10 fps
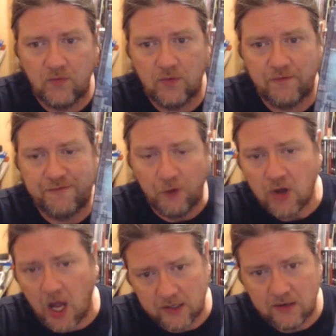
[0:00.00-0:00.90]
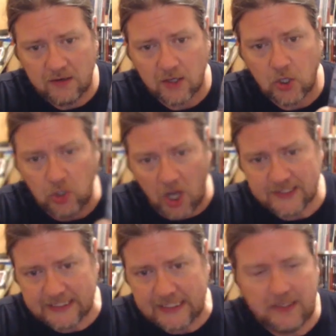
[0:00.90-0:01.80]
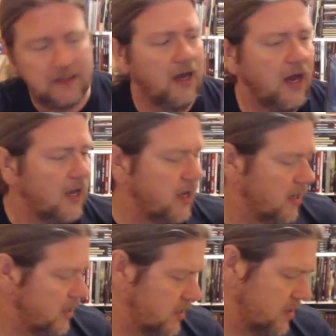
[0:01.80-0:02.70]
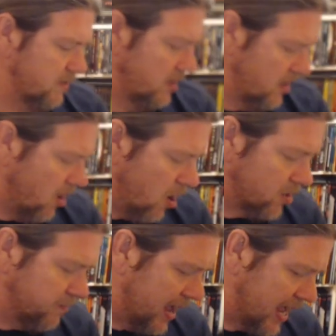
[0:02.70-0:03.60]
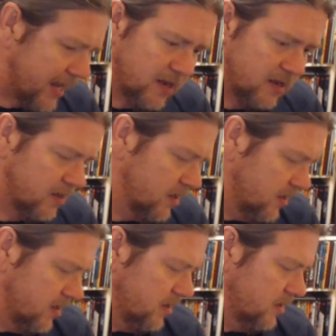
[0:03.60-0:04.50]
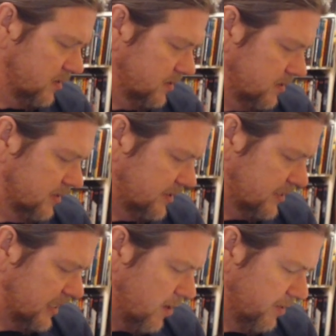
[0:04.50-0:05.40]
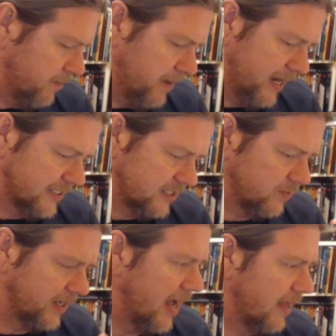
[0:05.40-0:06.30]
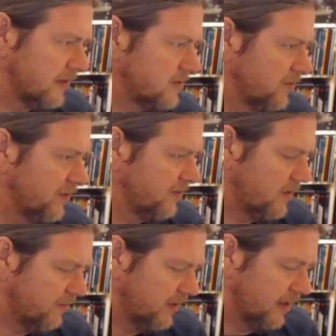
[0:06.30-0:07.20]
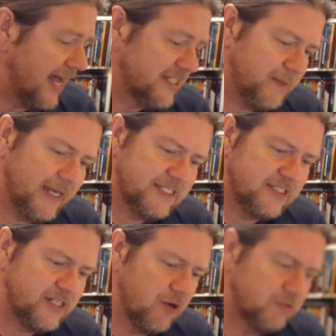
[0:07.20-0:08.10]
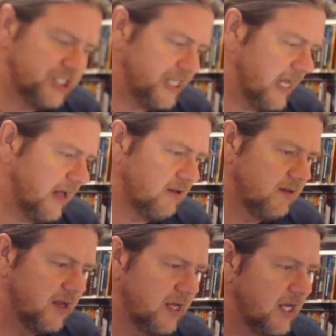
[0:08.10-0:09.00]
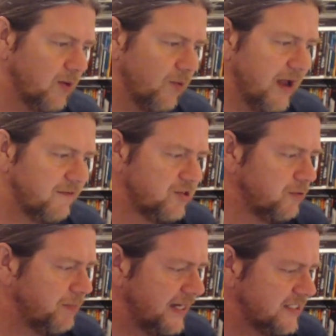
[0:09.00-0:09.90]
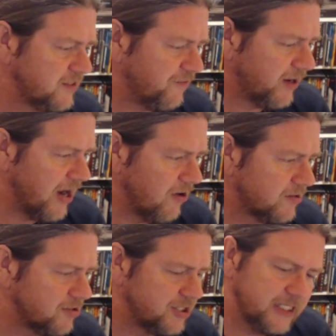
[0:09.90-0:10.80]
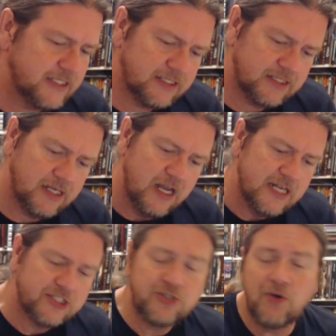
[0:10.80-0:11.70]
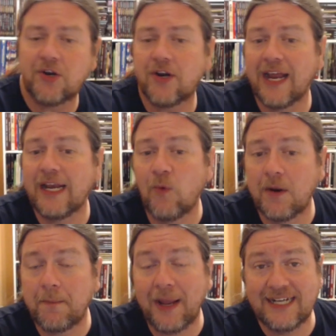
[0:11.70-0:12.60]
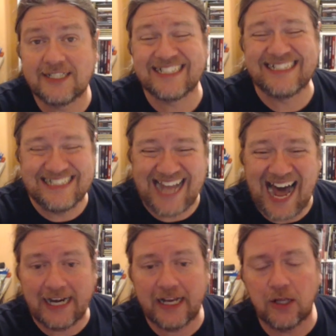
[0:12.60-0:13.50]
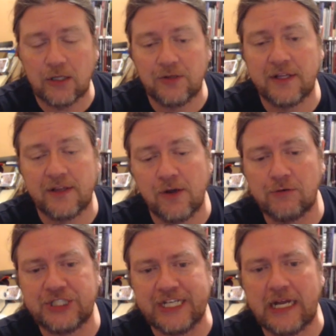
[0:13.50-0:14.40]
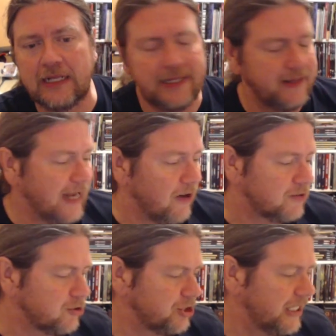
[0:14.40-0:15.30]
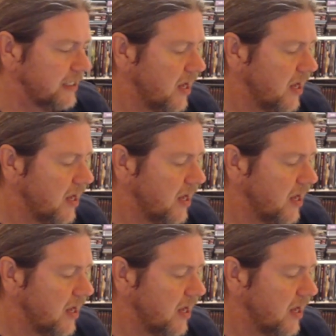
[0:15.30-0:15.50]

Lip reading: Full color, glossy, hardback. Let's see how many pages we got. So the last page is the OGL. We have 2 pages for character sheets. 281 pages, not including the OGL and the character sheet.